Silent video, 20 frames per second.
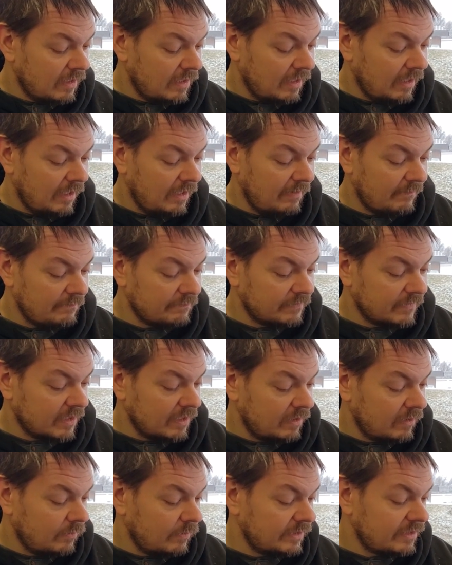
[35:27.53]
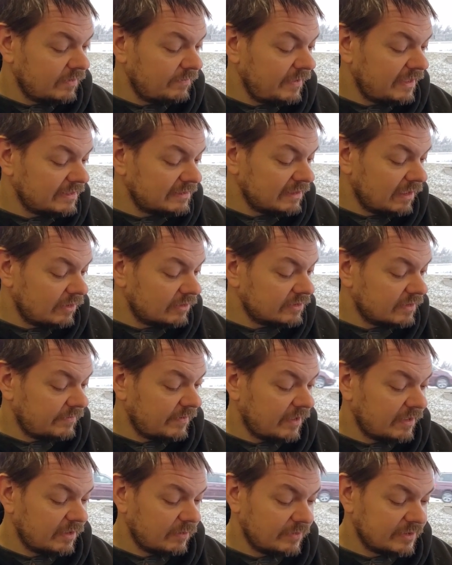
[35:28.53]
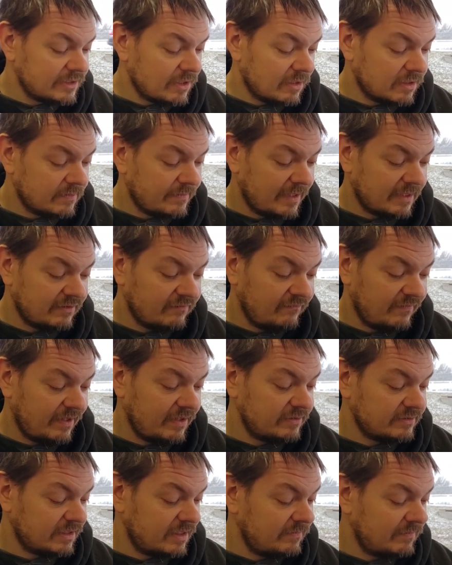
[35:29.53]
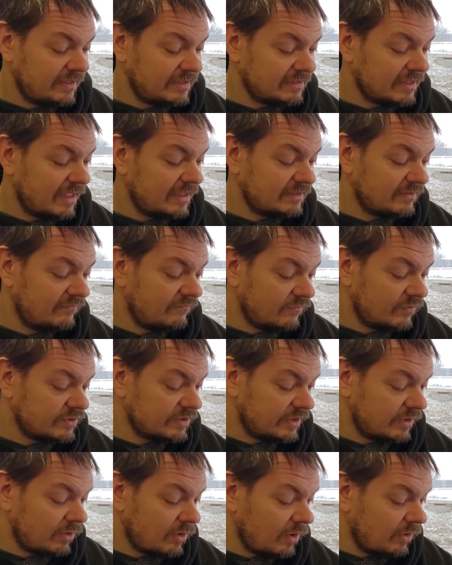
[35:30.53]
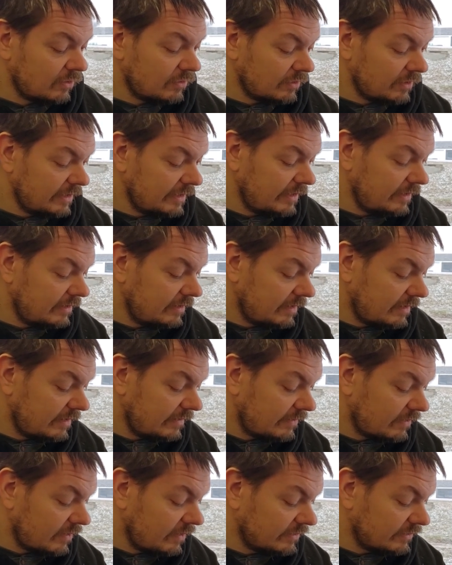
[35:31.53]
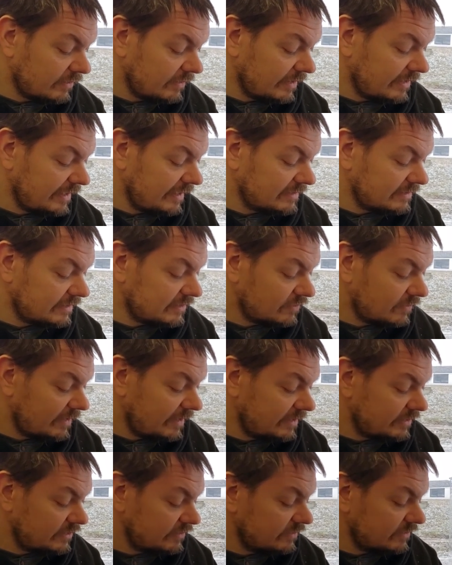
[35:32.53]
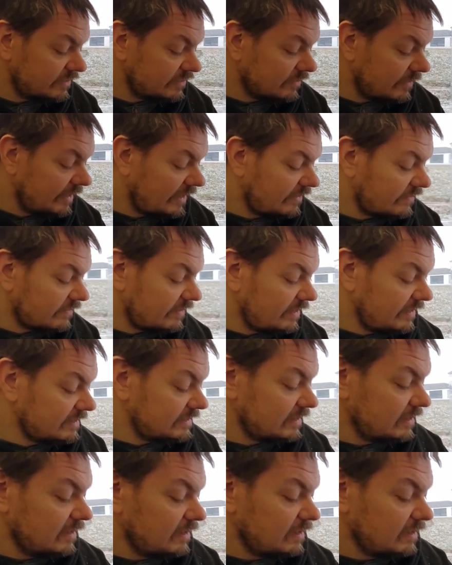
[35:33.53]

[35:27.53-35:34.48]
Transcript: Um, with the peace dollars up here, I think we talked about the values on them. These guys, unfortunately, are all early. Uh, they're all early dates, the 22s and 23s.